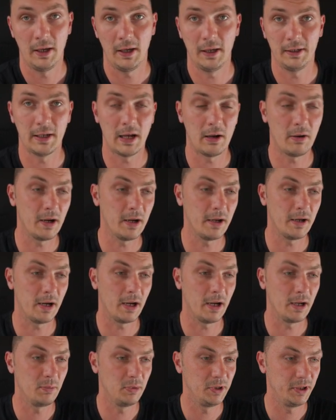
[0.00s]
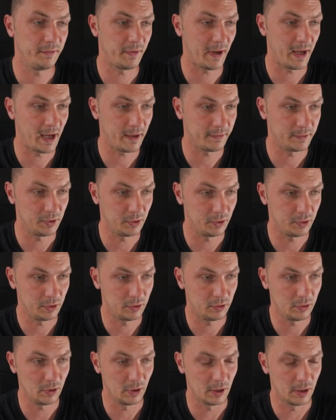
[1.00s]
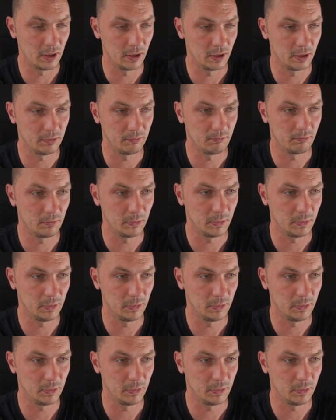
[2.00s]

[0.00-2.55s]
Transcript: And now I, I believe I have to uh,